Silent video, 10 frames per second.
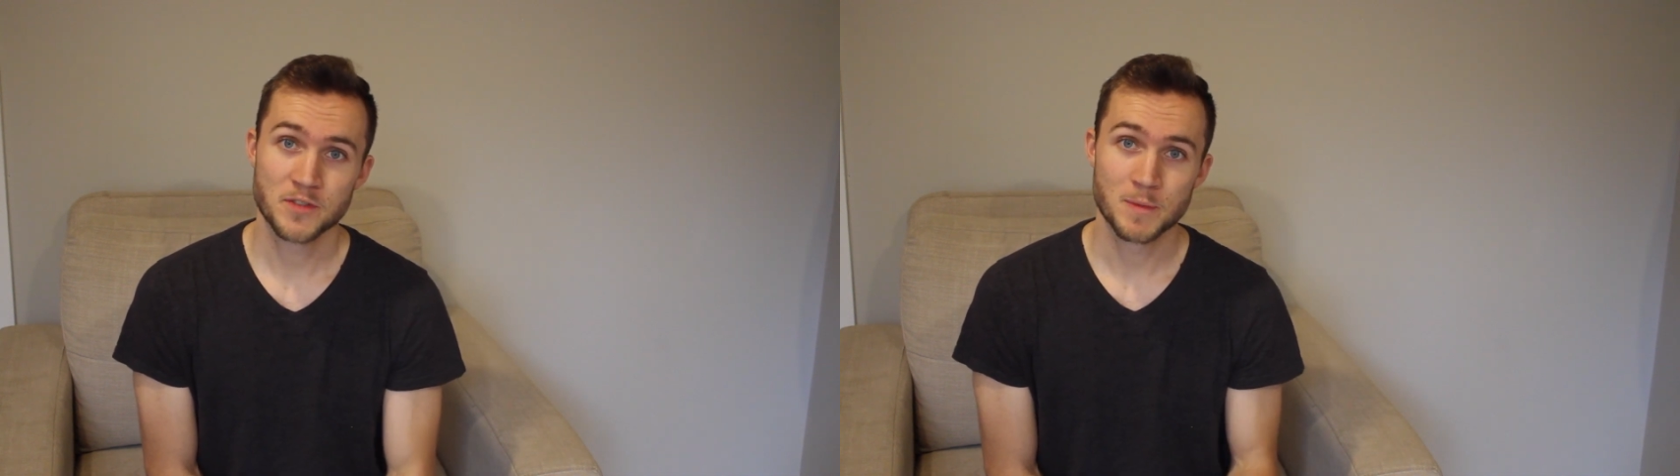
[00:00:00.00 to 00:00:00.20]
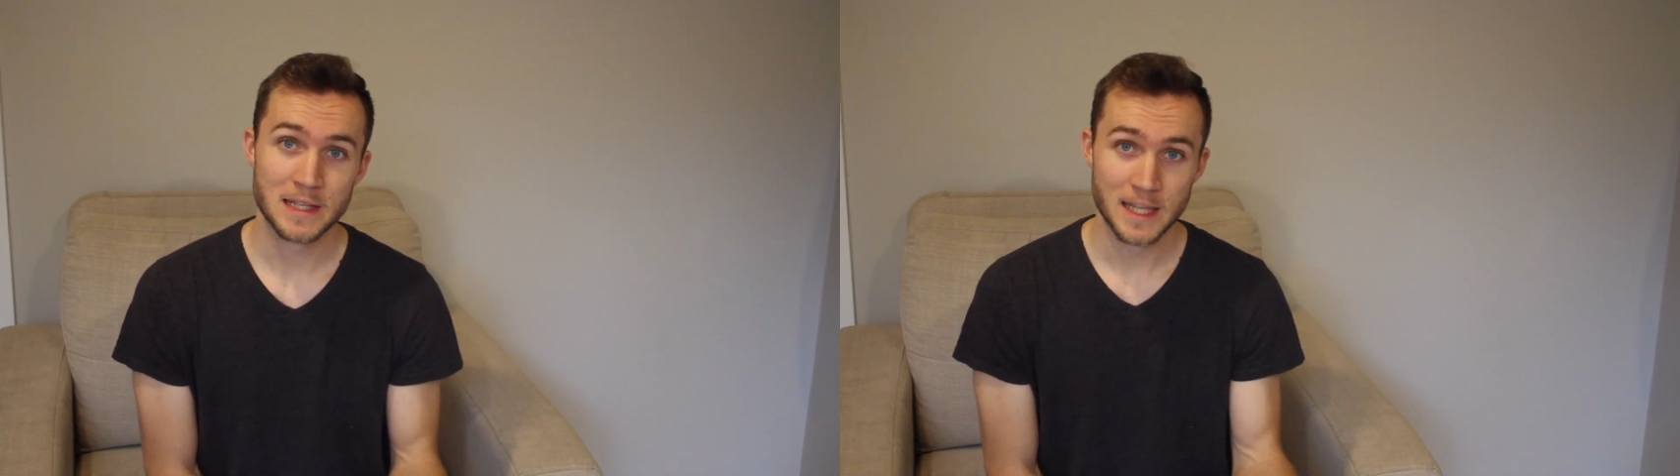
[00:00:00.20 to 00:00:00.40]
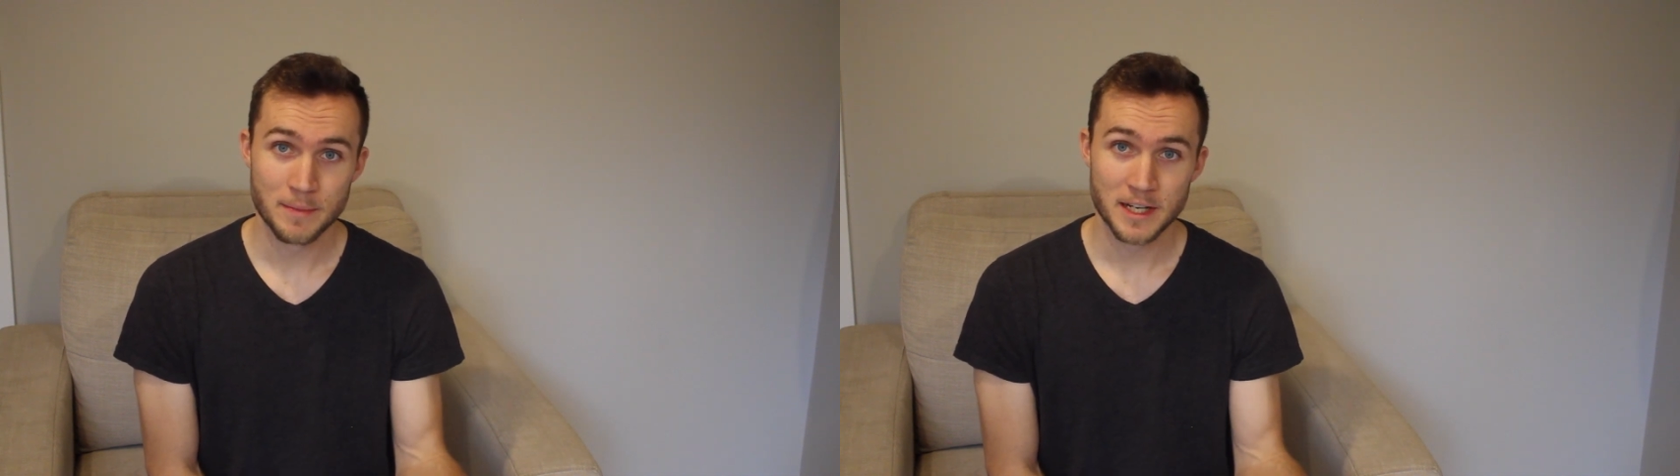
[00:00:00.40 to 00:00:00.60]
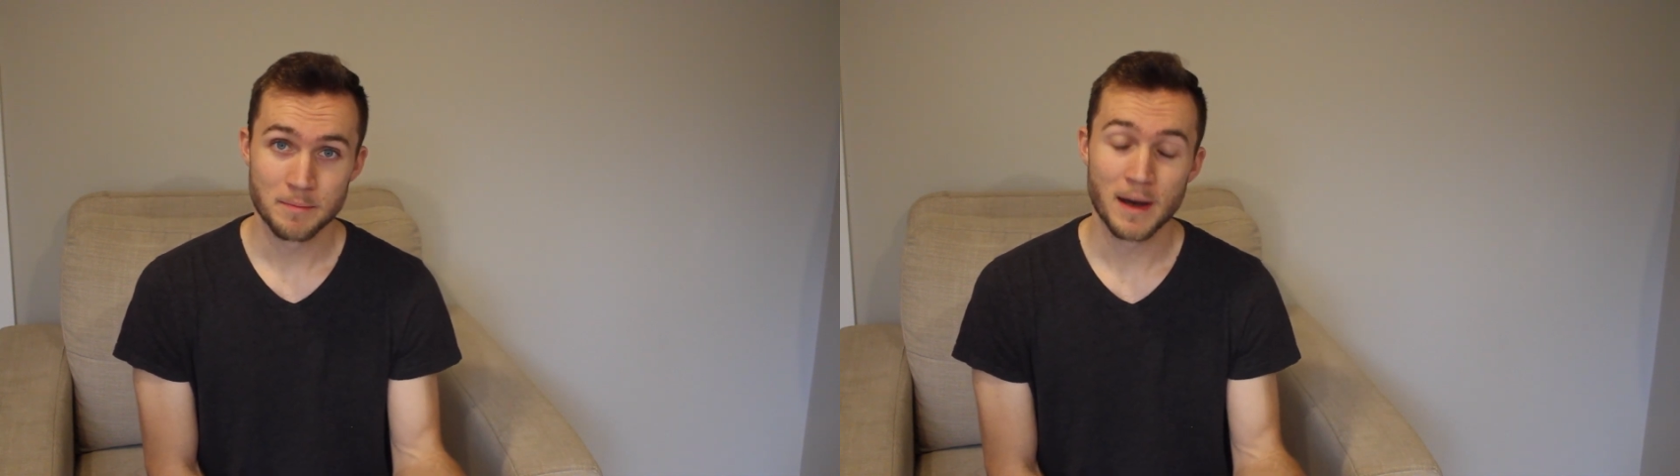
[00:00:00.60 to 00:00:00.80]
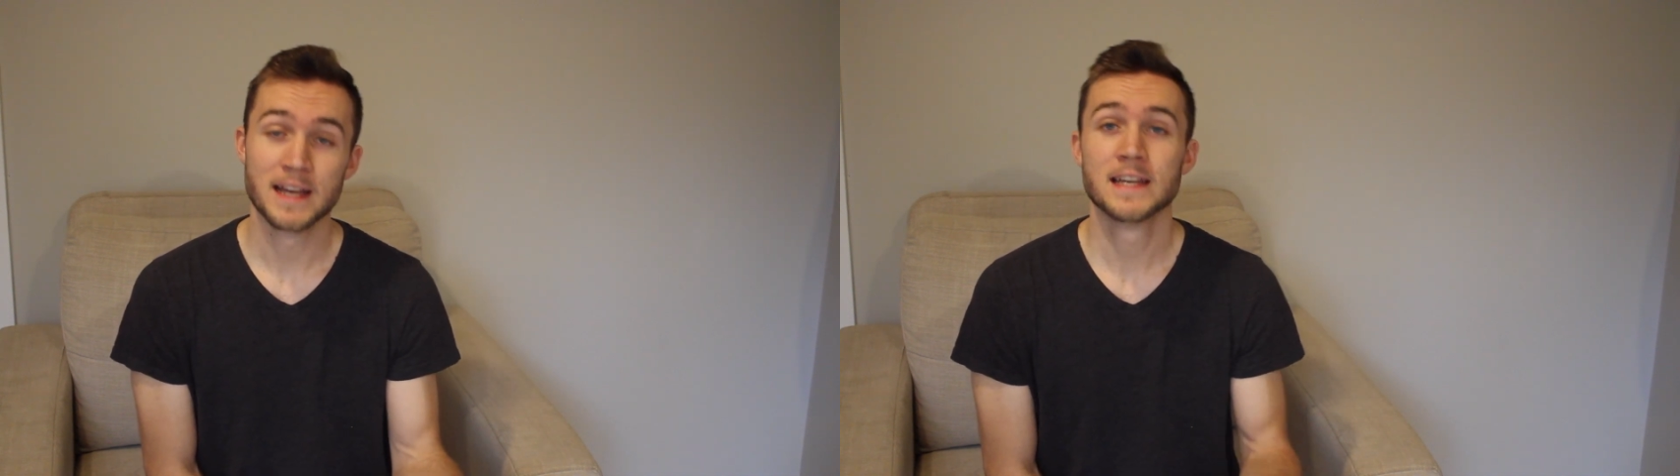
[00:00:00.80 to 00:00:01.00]
to be
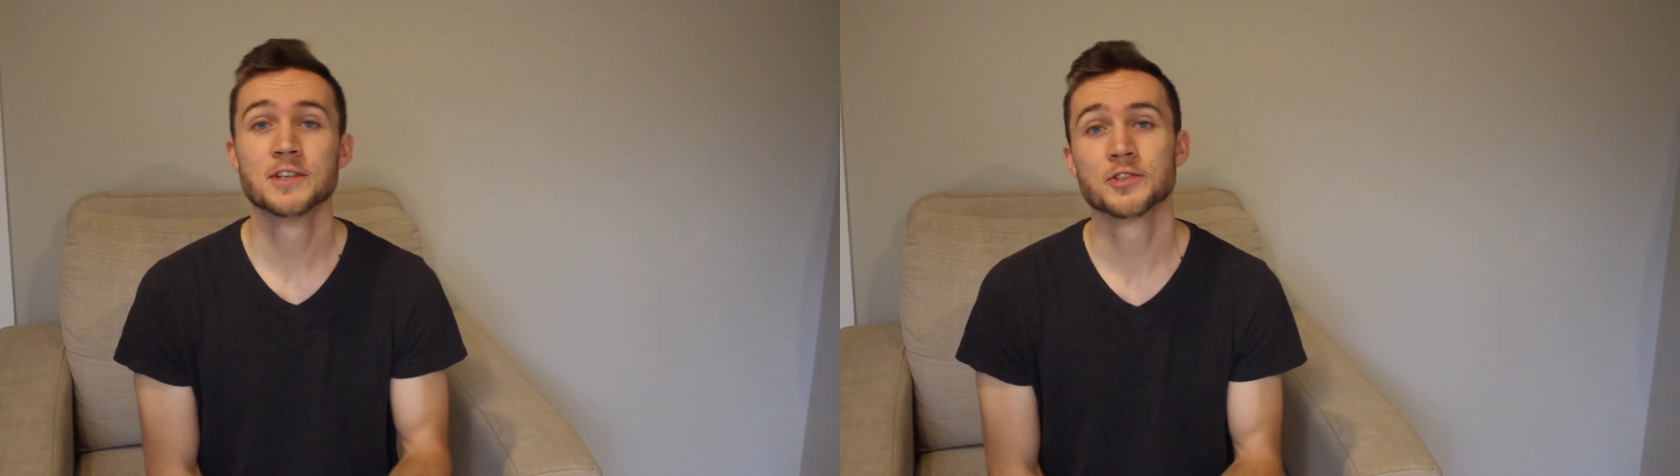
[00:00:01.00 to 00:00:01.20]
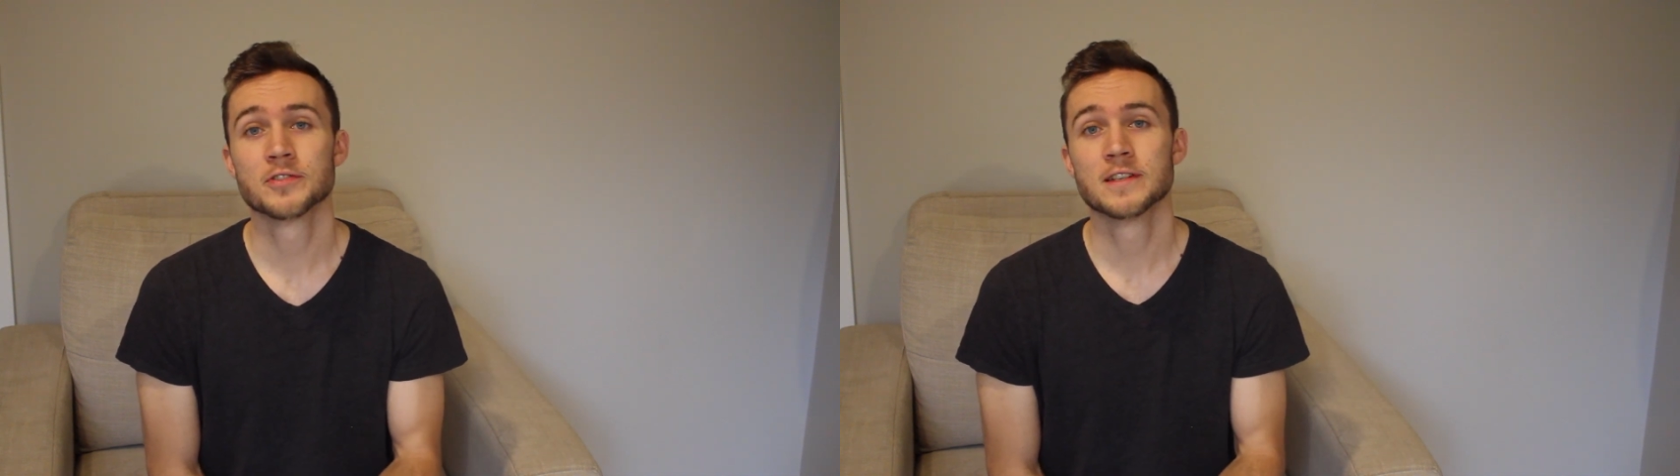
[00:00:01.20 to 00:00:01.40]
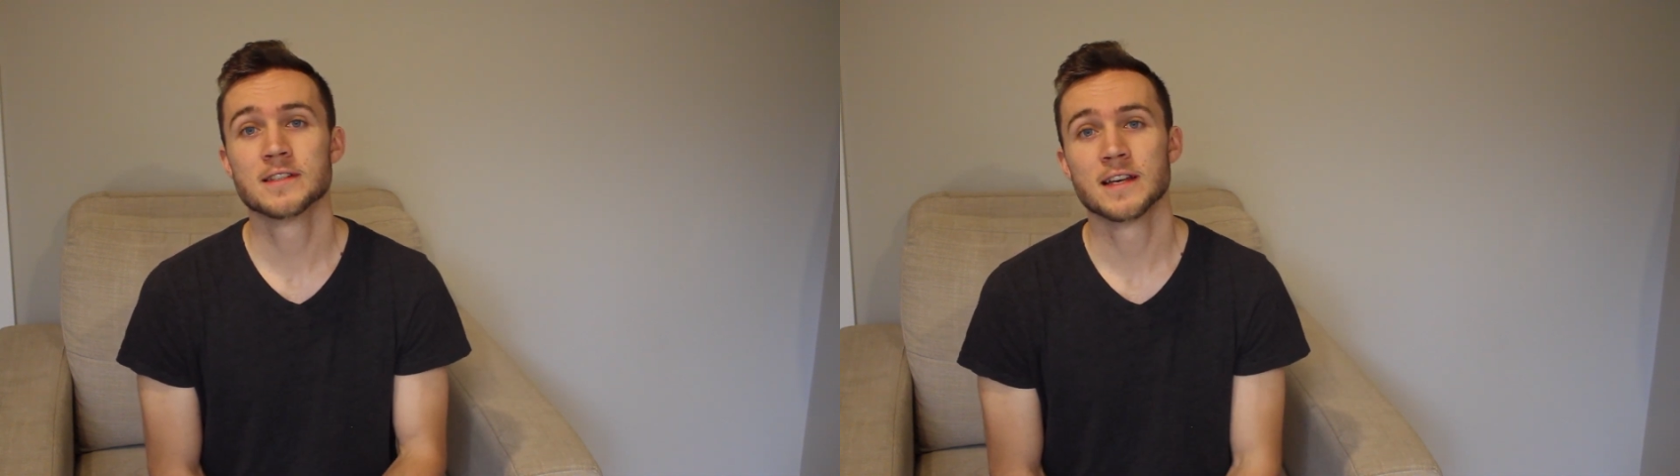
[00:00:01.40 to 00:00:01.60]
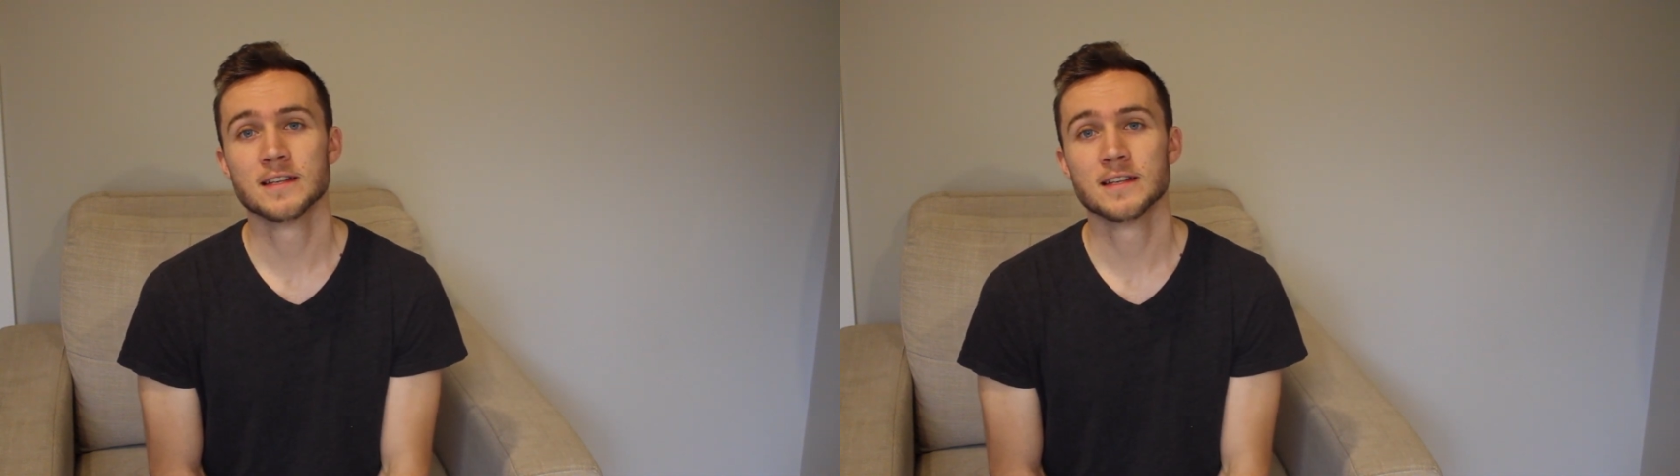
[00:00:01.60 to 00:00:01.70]
limited by injuries,